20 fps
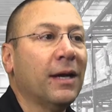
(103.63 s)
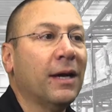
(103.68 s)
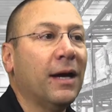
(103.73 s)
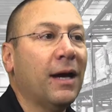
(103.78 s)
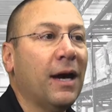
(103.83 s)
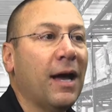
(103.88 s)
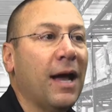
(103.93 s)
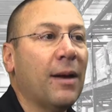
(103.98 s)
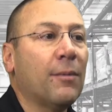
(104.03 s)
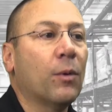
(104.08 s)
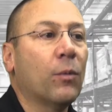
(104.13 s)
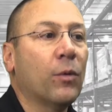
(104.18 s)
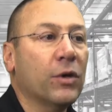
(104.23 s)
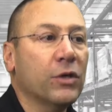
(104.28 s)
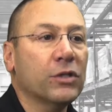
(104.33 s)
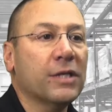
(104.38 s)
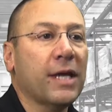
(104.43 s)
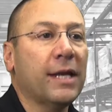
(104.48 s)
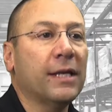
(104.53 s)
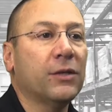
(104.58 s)
And what
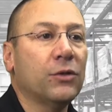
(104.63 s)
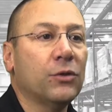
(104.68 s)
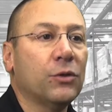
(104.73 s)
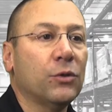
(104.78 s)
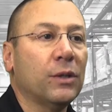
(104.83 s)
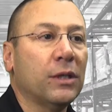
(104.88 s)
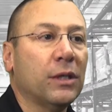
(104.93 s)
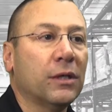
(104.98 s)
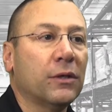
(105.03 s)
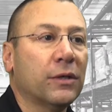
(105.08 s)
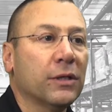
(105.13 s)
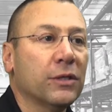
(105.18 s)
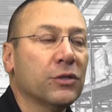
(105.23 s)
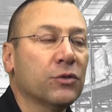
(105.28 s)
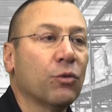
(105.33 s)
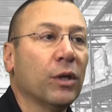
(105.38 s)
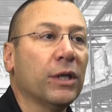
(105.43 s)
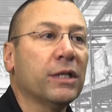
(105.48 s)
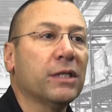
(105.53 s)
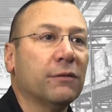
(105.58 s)
we're setting to do here
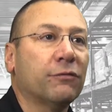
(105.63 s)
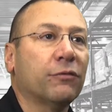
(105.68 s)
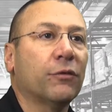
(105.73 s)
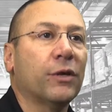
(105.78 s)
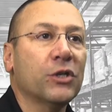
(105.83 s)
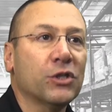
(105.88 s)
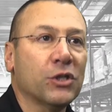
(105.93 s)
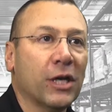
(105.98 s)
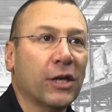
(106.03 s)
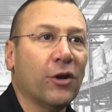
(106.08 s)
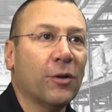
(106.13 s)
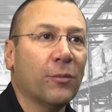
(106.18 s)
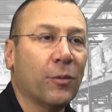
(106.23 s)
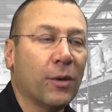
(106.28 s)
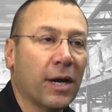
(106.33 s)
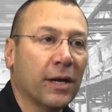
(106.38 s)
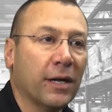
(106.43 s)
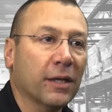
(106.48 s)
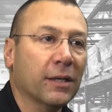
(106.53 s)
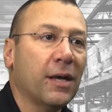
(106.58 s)
is really differentiate our
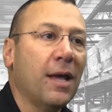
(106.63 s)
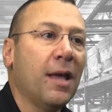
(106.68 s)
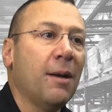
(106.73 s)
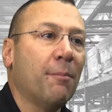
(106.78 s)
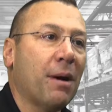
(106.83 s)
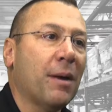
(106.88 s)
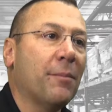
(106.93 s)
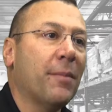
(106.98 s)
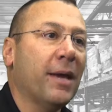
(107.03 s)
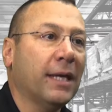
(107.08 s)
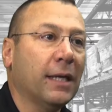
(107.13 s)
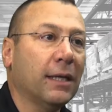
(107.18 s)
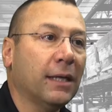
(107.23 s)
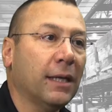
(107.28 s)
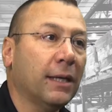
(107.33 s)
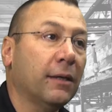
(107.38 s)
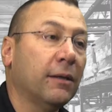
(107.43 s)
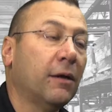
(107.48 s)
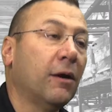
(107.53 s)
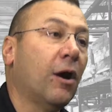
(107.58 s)
product by
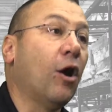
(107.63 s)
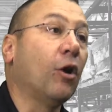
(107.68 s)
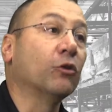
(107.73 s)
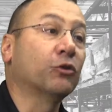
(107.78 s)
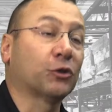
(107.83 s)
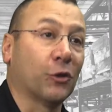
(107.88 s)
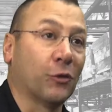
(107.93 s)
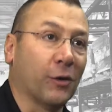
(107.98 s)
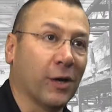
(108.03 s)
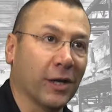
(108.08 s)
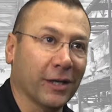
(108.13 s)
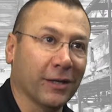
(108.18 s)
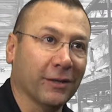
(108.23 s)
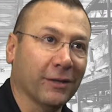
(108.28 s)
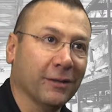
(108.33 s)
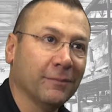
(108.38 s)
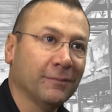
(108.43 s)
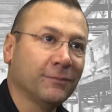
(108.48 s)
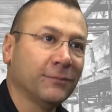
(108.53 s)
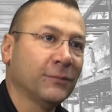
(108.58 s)
making it ultra rugged.
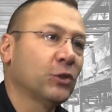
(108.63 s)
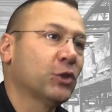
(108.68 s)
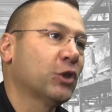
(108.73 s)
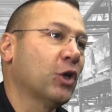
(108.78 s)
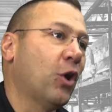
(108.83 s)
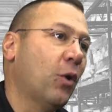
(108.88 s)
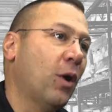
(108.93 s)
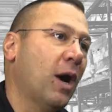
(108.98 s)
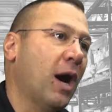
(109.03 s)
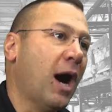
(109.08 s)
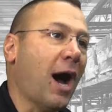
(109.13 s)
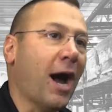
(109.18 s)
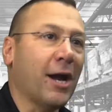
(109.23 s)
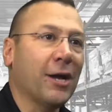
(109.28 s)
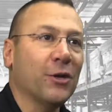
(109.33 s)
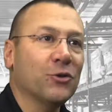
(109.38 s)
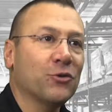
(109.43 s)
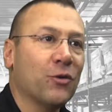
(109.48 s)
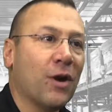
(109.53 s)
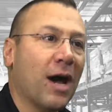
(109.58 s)
So
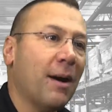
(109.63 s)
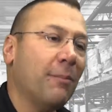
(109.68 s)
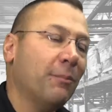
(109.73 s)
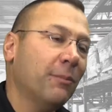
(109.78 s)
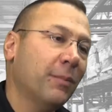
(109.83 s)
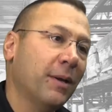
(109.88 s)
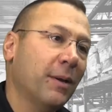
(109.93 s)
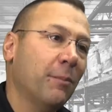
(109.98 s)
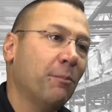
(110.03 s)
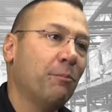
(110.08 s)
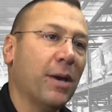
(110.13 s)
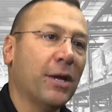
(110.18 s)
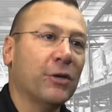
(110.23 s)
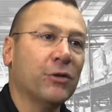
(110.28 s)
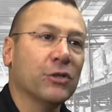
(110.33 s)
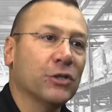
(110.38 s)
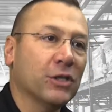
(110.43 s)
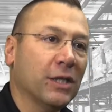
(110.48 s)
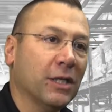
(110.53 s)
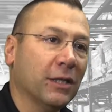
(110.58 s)
higher drop,
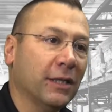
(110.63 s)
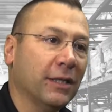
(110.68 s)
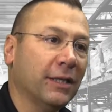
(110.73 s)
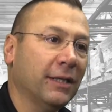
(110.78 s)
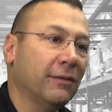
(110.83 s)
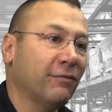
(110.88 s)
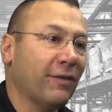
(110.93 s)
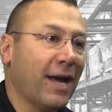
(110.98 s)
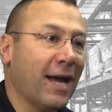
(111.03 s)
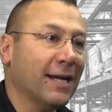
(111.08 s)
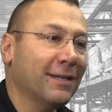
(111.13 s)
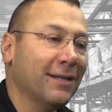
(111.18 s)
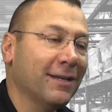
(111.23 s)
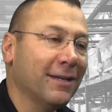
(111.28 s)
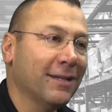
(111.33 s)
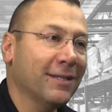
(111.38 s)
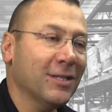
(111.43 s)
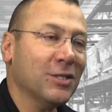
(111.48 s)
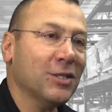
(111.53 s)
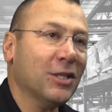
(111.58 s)
better sealing. In fact,
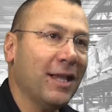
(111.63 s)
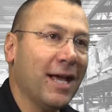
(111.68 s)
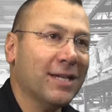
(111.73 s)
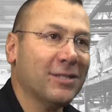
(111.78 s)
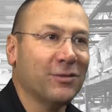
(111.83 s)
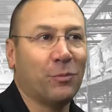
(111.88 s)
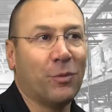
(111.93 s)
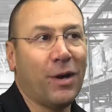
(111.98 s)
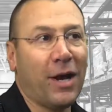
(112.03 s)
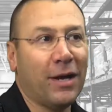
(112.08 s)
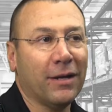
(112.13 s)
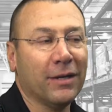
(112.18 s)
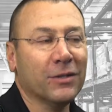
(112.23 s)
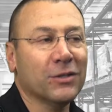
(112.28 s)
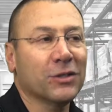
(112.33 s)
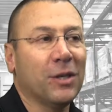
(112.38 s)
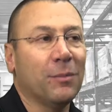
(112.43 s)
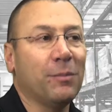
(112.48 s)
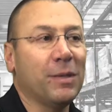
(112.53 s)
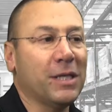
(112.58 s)
this class of
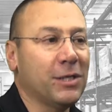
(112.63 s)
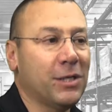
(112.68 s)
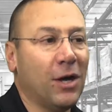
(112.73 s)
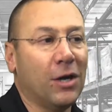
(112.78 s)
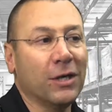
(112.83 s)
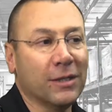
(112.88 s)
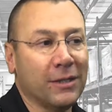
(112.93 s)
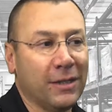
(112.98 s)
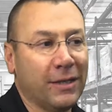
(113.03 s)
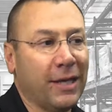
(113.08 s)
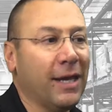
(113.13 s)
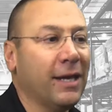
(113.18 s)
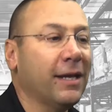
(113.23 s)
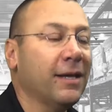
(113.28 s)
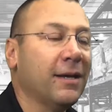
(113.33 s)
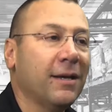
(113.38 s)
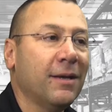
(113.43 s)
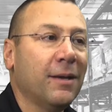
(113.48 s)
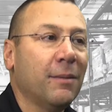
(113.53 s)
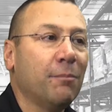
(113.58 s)
products can be dunked in
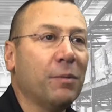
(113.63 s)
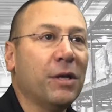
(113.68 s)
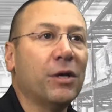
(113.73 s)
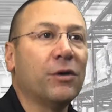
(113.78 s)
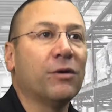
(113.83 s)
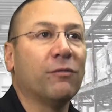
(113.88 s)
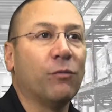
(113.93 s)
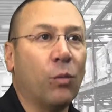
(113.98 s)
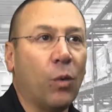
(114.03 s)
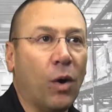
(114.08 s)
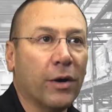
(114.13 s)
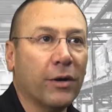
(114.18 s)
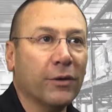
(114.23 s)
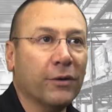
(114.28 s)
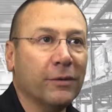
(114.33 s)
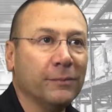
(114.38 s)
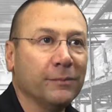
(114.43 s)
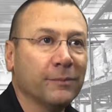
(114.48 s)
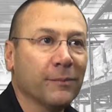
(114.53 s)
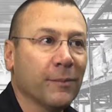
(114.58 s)
a meter of
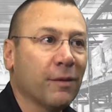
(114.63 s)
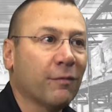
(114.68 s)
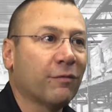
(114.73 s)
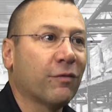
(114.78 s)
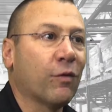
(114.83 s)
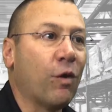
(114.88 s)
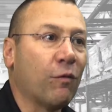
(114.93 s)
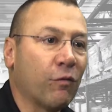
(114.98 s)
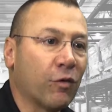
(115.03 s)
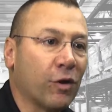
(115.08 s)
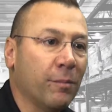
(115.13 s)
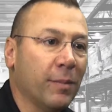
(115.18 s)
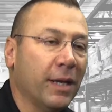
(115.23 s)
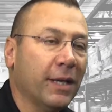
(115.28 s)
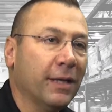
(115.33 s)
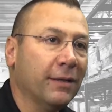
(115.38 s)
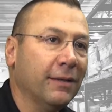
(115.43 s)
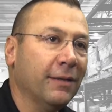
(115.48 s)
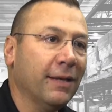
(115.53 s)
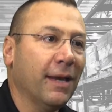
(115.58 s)
water for over a
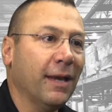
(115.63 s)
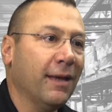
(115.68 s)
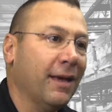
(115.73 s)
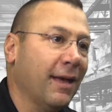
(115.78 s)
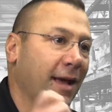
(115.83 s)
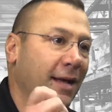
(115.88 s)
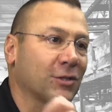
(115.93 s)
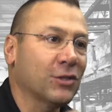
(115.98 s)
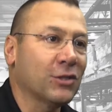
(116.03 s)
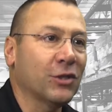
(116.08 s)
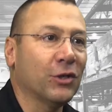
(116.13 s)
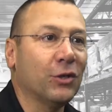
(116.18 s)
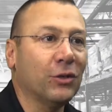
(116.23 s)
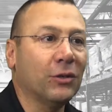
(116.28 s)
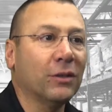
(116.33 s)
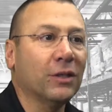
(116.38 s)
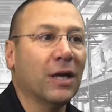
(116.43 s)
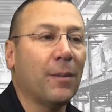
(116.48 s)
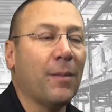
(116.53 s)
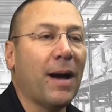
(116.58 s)
minute and
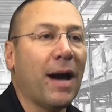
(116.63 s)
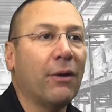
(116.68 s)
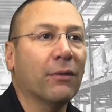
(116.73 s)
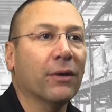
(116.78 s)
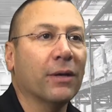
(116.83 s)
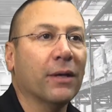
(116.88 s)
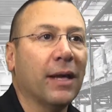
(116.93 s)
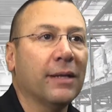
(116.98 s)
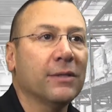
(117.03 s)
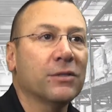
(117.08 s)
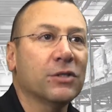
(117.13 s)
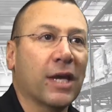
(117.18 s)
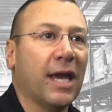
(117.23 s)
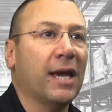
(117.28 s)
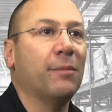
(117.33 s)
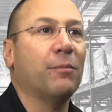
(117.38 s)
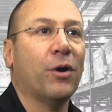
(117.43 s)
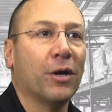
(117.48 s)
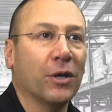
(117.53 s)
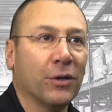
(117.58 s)
still come out and
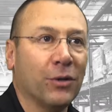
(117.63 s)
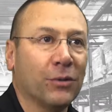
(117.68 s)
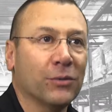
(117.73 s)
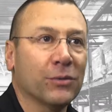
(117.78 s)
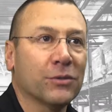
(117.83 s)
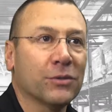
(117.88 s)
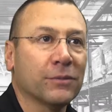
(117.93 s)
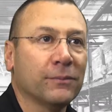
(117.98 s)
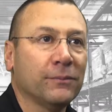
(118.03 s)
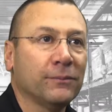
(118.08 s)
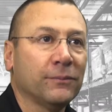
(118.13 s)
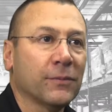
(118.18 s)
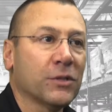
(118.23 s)
scan barcodes.